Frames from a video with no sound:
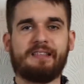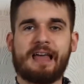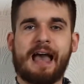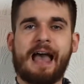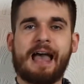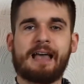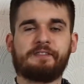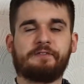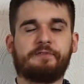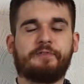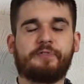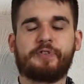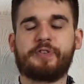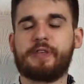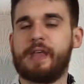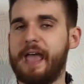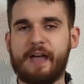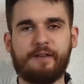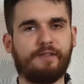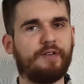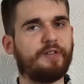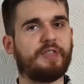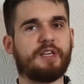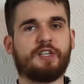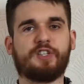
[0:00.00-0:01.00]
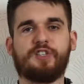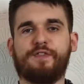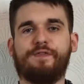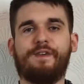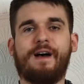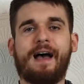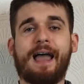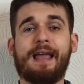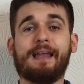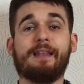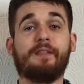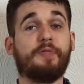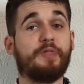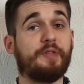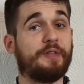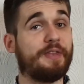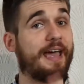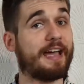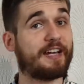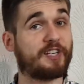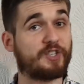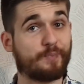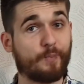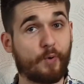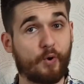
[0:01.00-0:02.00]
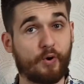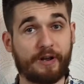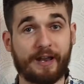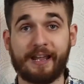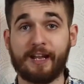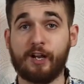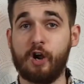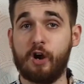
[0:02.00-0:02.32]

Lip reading: dance, everything's fine. The next morning,